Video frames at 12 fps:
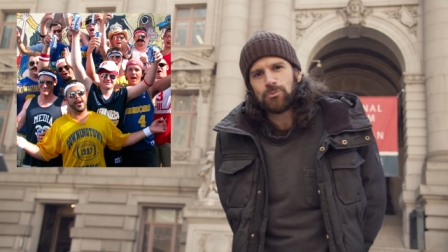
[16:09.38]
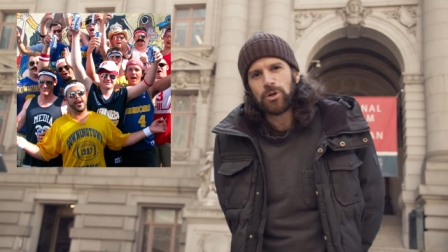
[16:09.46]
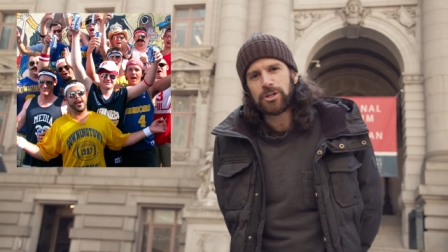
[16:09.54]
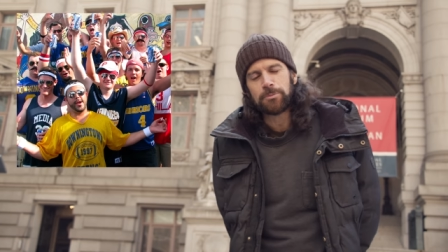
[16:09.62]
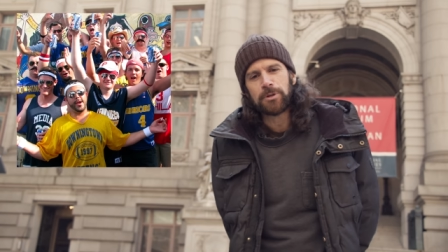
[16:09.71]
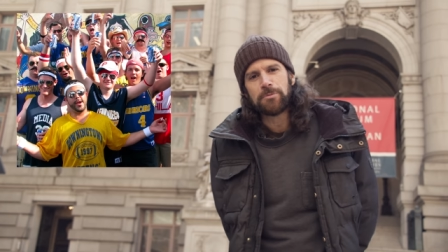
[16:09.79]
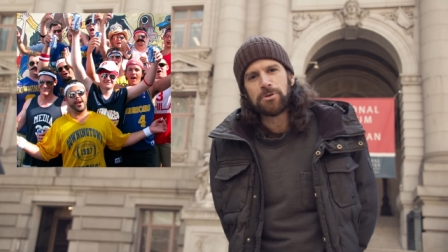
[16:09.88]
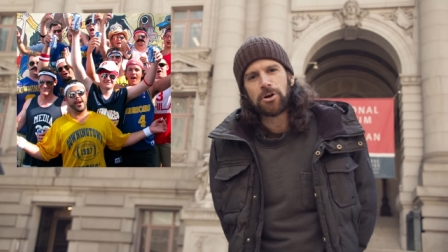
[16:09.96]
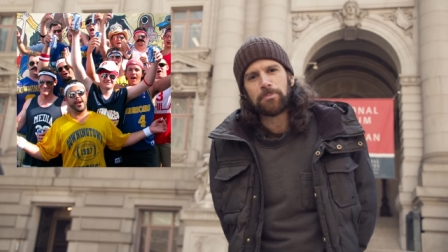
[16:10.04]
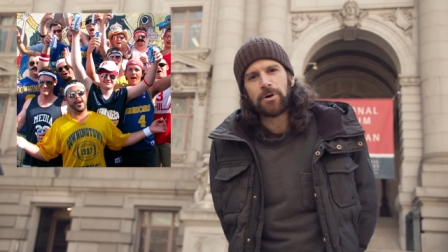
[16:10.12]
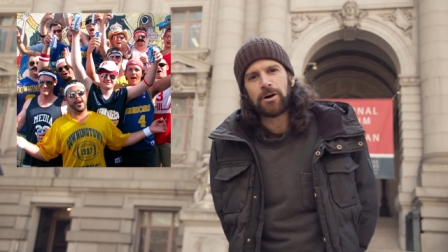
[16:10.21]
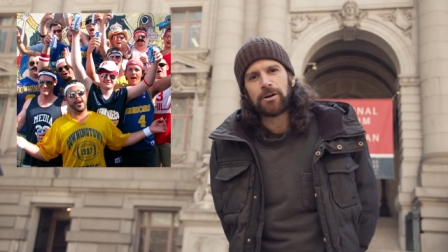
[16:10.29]
willing to play beer
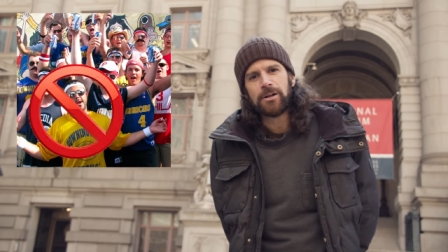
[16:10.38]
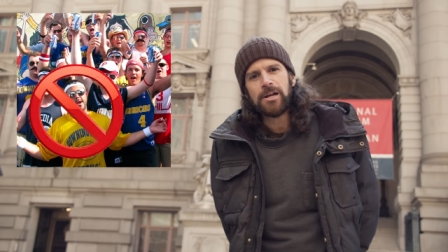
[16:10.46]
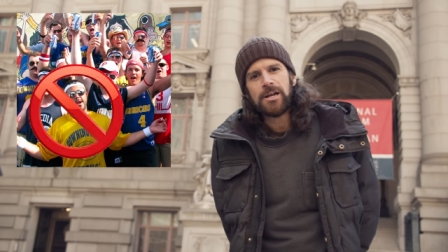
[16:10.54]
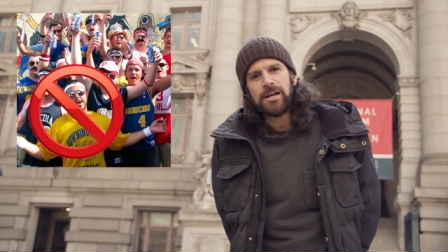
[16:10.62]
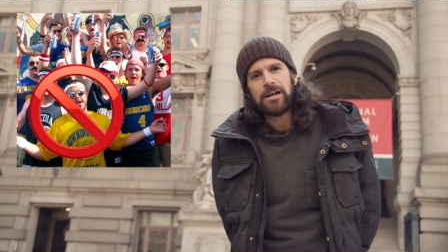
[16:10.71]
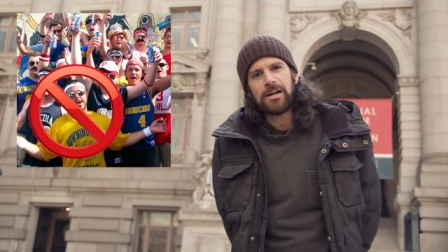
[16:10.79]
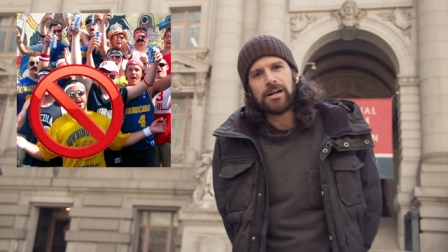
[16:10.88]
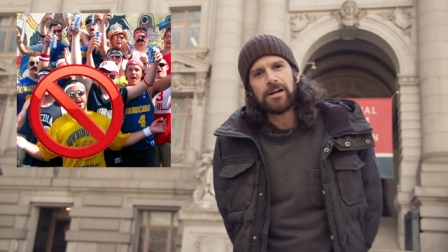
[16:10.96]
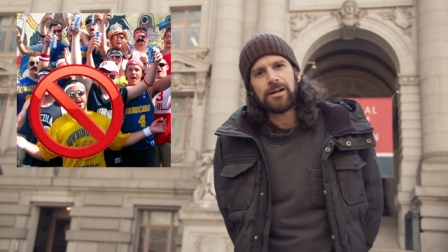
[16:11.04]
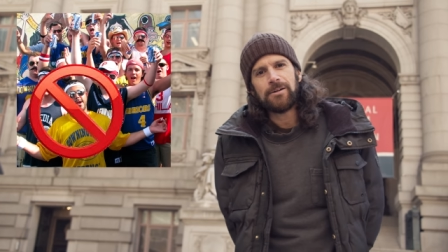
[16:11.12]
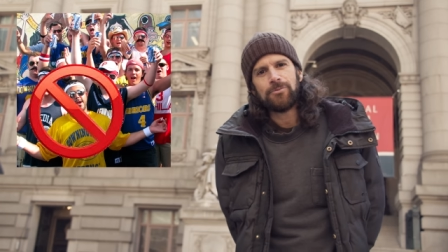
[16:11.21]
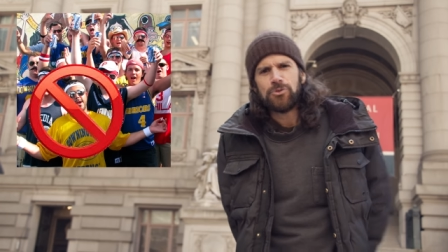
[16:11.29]
pong.
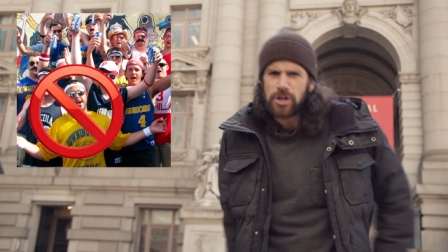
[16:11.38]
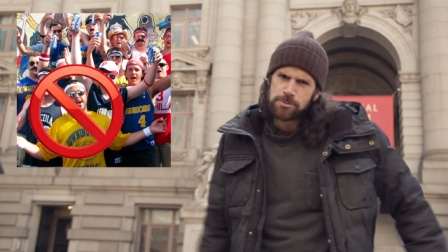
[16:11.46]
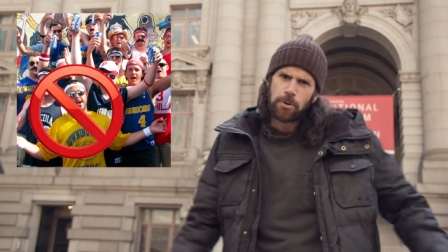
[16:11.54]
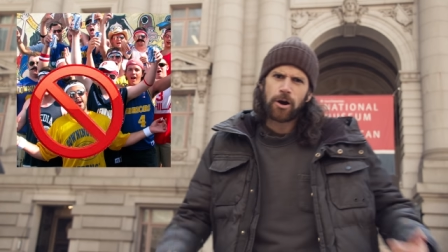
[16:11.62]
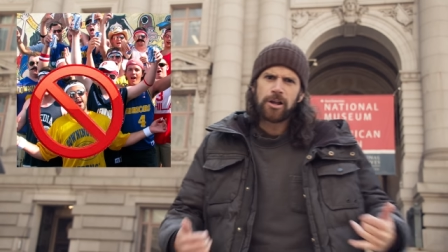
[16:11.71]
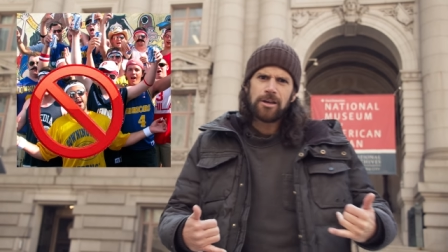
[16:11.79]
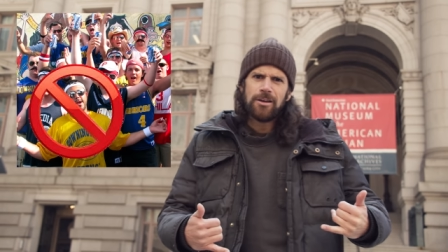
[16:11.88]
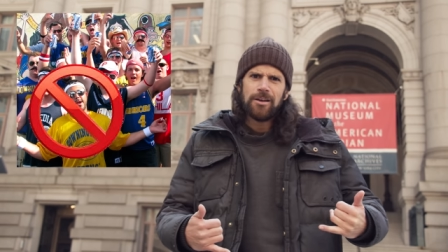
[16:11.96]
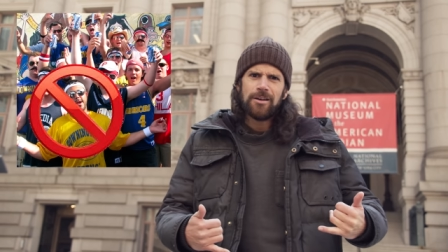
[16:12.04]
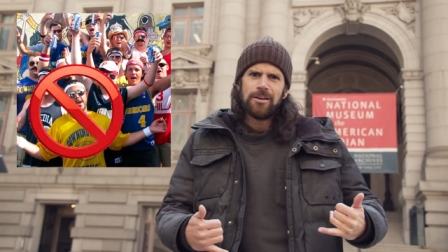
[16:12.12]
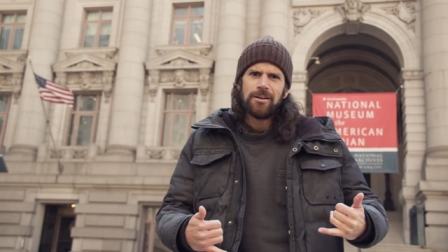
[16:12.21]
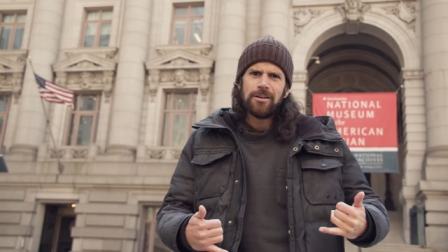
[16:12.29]
Uh, you guys party?
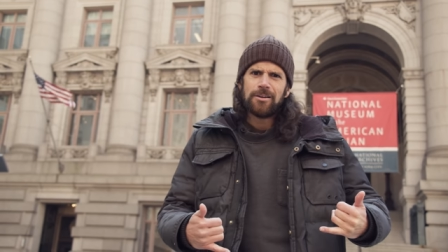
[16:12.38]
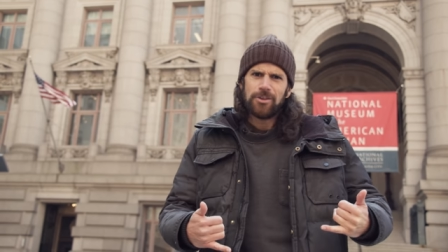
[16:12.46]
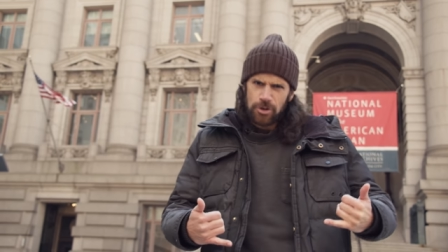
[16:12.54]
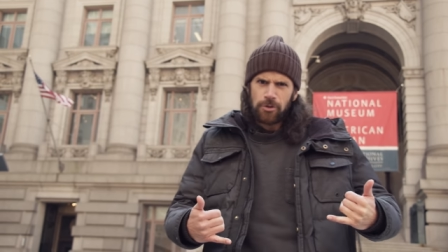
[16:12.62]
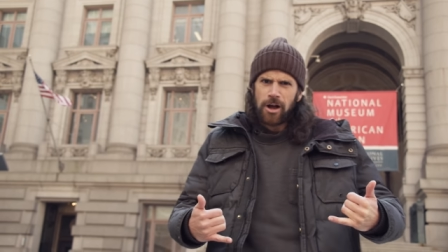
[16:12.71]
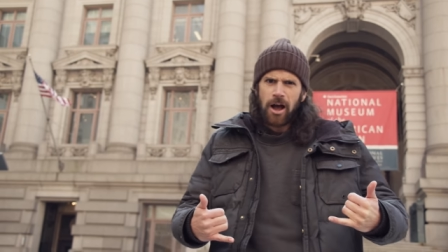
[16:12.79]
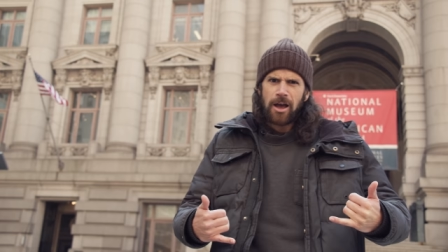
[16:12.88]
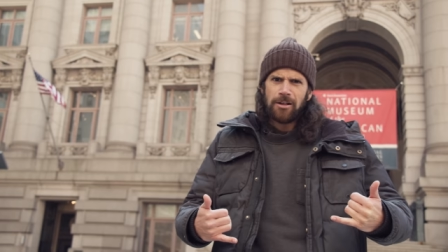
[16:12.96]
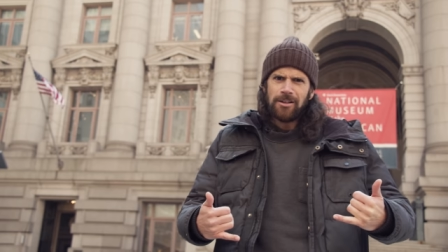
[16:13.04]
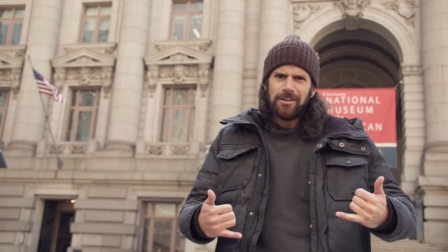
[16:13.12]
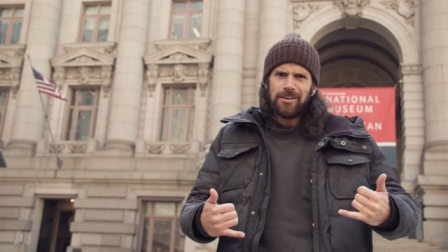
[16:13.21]
You know Kyle?